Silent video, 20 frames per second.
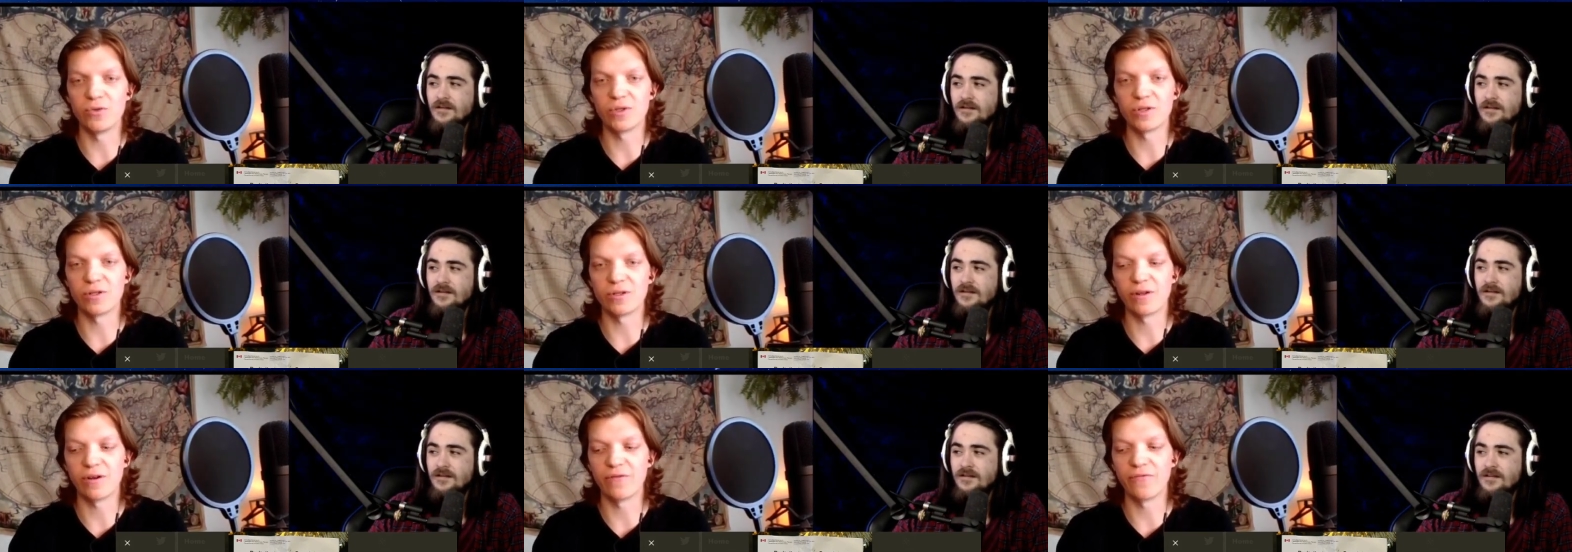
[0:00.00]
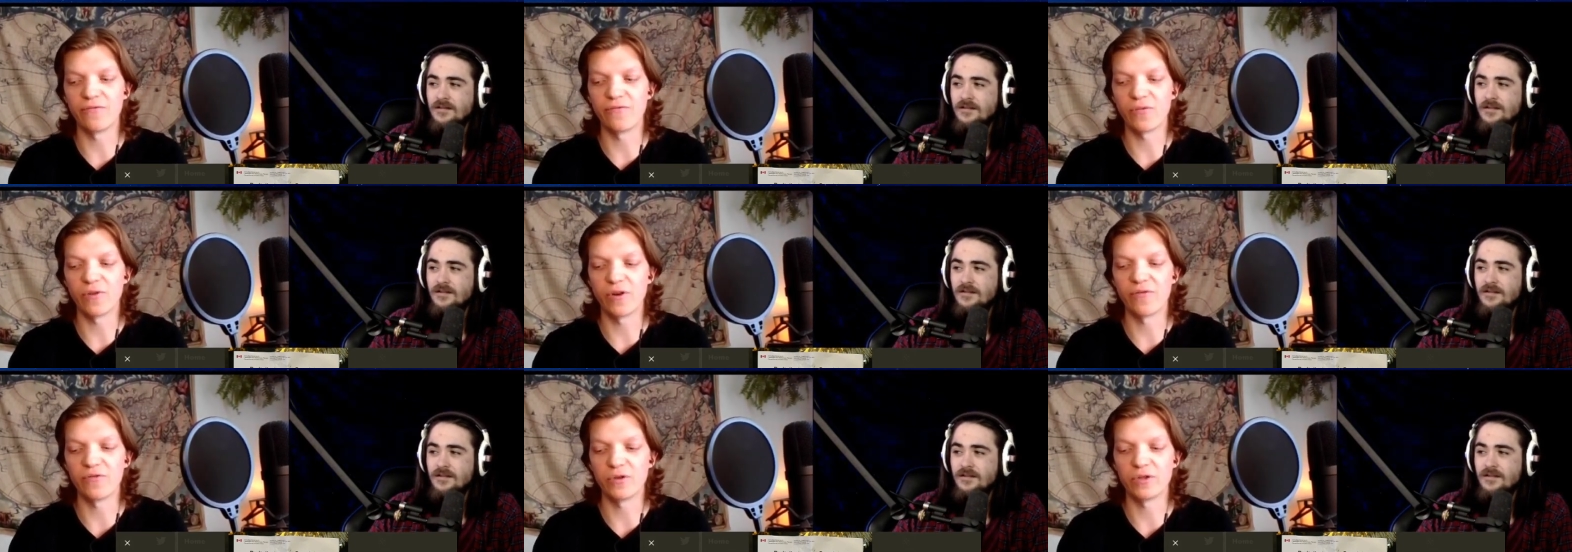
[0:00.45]
Speaker 1: use of,
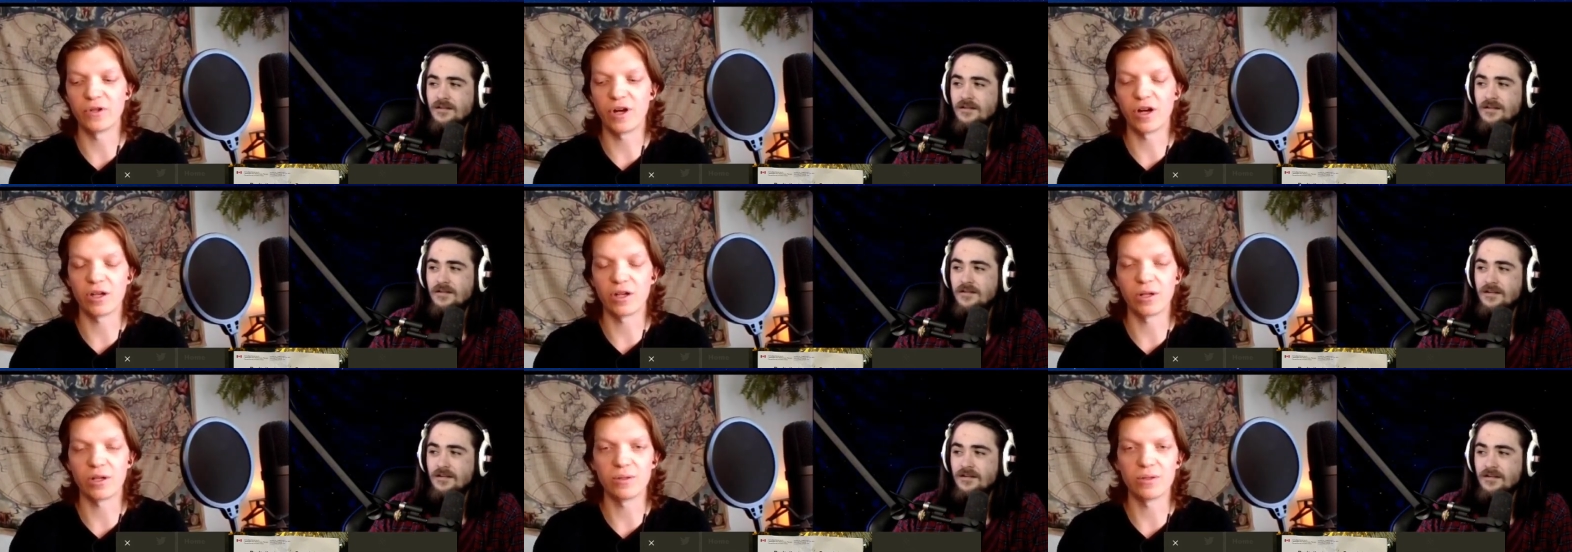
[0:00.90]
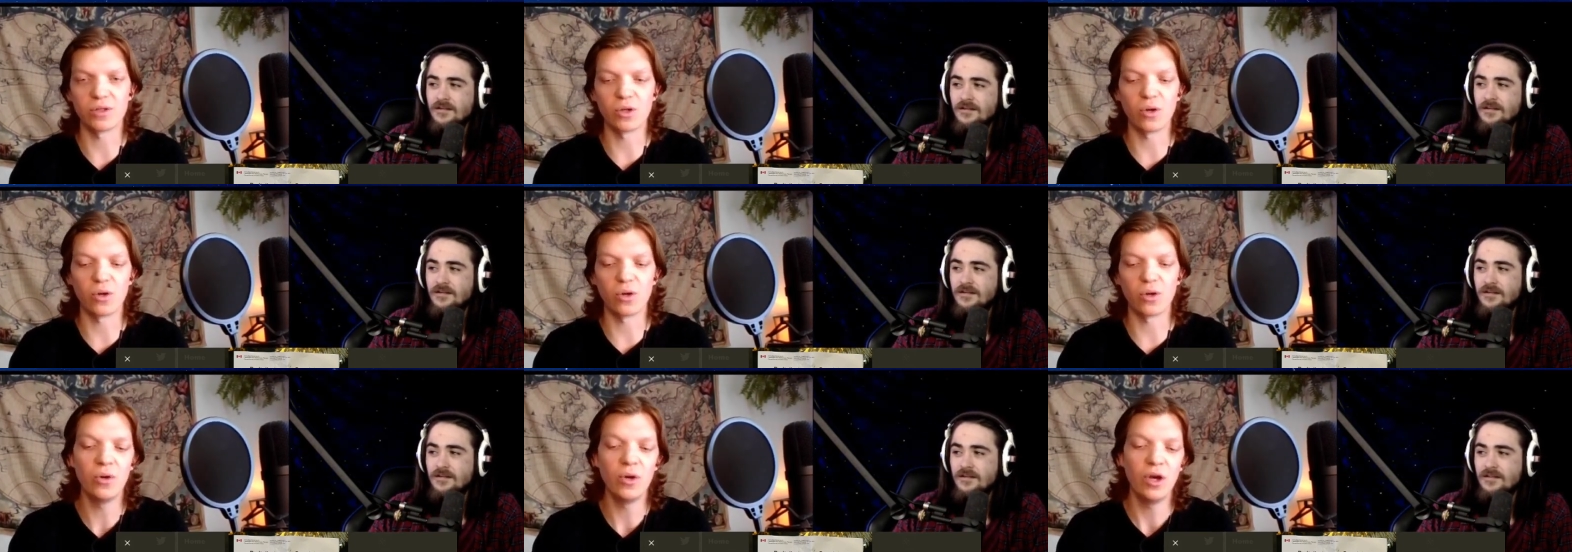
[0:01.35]
of your doc.
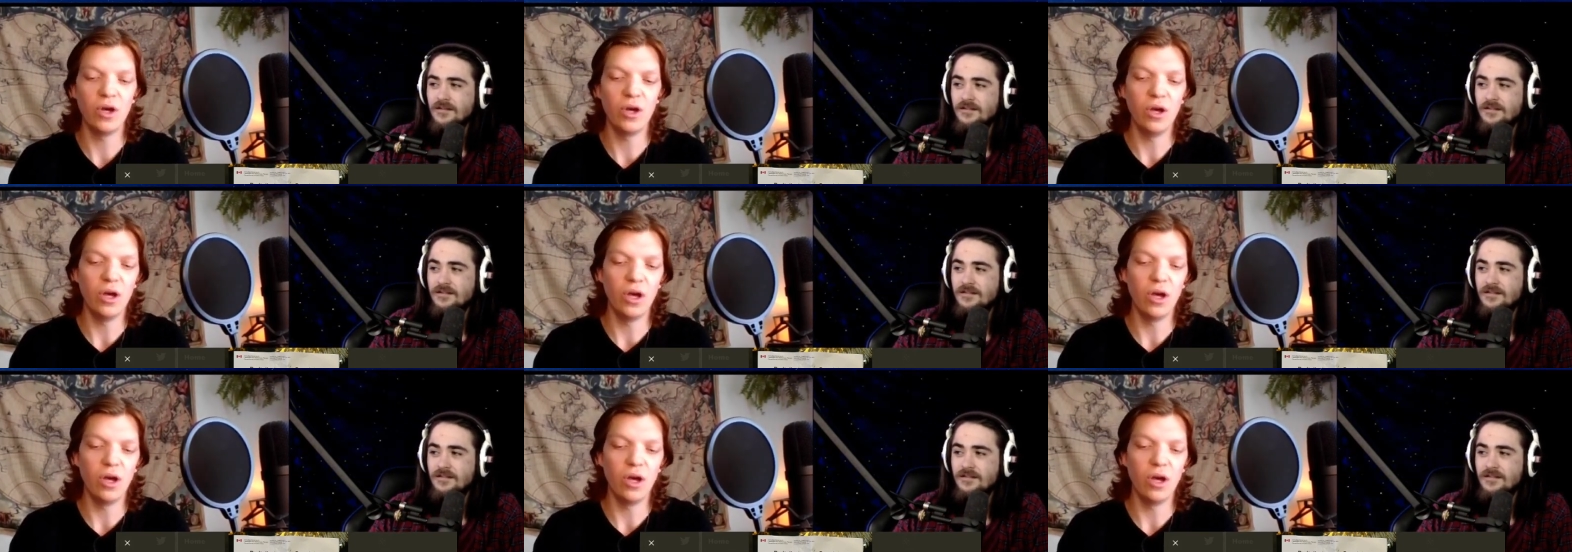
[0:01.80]
So,